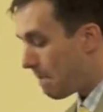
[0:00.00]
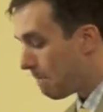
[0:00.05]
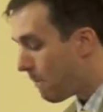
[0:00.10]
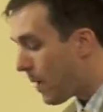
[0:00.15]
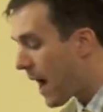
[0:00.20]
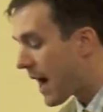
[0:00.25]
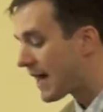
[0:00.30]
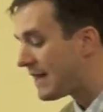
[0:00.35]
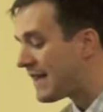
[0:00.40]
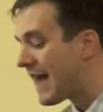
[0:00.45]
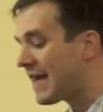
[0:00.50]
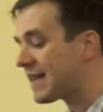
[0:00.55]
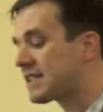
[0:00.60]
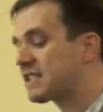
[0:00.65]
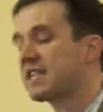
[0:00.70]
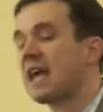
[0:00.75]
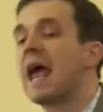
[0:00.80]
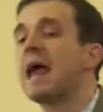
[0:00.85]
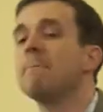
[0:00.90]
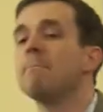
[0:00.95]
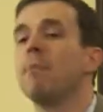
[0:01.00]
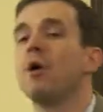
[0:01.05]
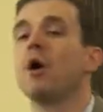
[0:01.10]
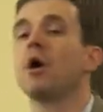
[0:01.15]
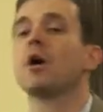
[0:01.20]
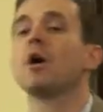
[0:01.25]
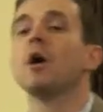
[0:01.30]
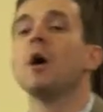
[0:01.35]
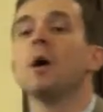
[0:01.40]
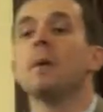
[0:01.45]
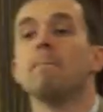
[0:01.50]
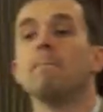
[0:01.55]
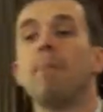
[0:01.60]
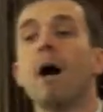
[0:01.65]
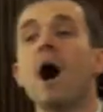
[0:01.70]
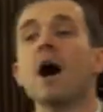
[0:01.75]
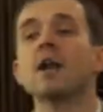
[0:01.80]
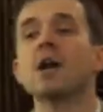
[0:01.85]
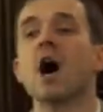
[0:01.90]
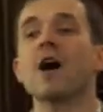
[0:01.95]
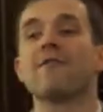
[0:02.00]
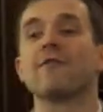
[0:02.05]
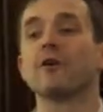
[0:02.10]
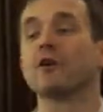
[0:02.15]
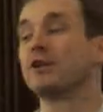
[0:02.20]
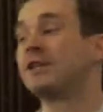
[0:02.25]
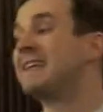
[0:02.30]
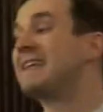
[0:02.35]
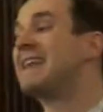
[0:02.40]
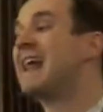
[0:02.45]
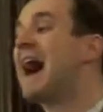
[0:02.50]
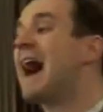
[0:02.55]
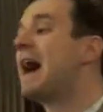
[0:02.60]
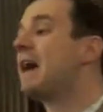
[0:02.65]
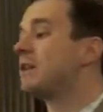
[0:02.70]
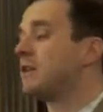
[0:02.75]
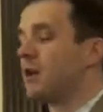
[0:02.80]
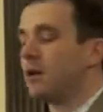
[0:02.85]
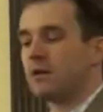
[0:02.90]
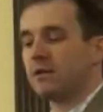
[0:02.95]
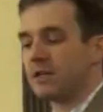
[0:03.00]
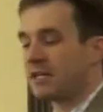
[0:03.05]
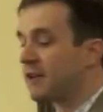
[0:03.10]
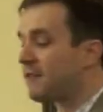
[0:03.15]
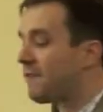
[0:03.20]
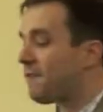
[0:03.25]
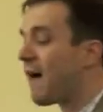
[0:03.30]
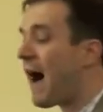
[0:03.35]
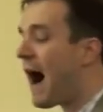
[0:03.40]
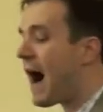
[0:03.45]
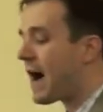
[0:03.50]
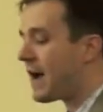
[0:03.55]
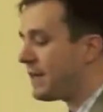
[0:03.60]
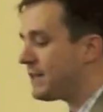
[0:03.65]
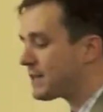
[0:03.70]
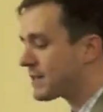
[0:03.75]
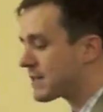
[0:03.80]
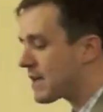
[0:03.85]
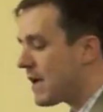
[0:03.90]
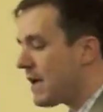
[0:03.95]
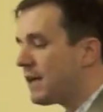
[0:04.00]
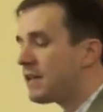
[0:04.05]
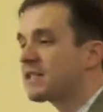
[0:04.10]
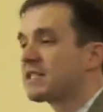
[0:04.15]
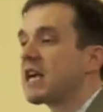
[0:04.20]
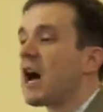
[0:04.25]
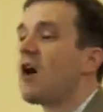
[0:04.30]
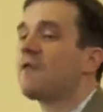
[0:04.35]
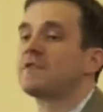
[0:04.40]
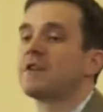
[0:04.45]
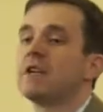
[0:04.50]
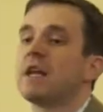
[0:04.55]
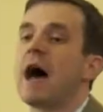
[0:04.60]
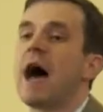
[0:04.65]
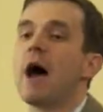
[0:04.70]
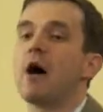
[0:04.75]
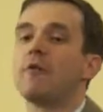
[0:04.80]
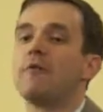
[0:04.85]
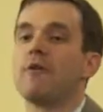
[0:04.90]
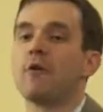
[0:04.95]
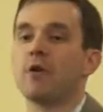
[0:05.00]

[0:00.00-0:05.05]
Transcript: But in that same book, Bonhoeffer defines self-denial